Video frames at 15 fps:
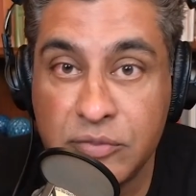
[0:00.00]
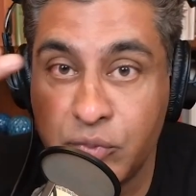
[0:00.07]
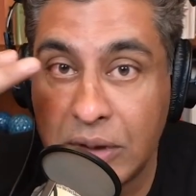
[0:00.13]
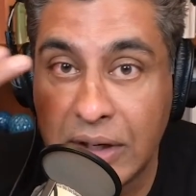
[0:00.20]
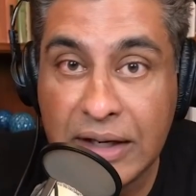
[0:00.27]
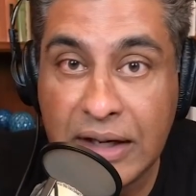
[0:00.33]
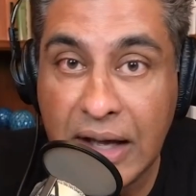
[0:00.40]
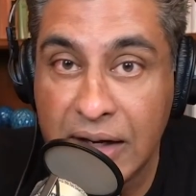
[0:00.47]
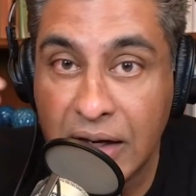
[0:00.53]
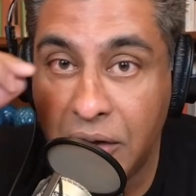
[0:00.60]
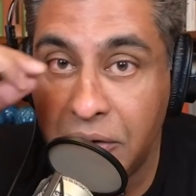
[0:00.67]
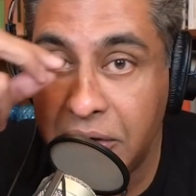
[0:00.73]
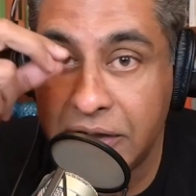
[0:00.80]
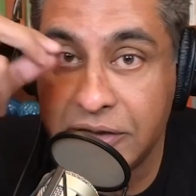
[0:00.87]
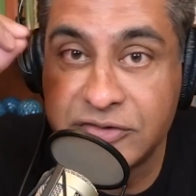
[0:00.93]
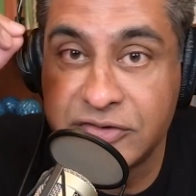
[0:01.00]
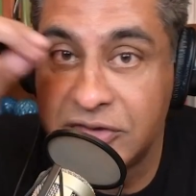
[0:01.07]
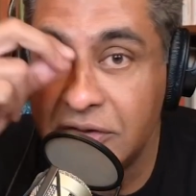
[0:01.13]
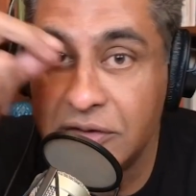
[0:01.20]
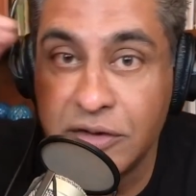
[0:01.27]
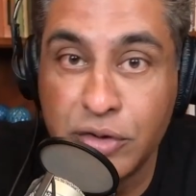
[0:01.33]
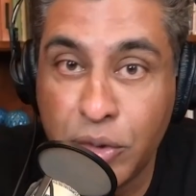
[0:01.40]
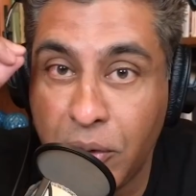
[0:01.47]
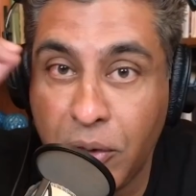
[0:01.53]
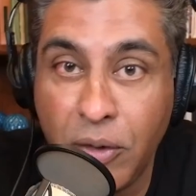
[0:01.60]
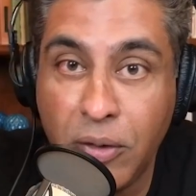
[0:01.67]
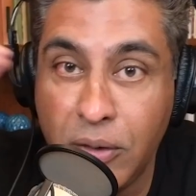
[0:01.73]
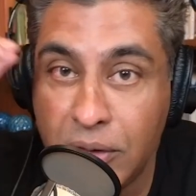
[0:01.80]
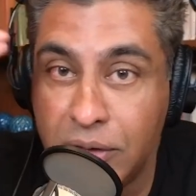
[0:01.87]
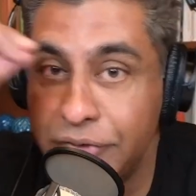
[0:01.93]
When I got out, I could see little
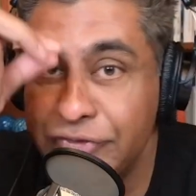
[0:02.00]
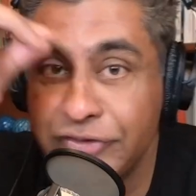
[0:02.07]
holes.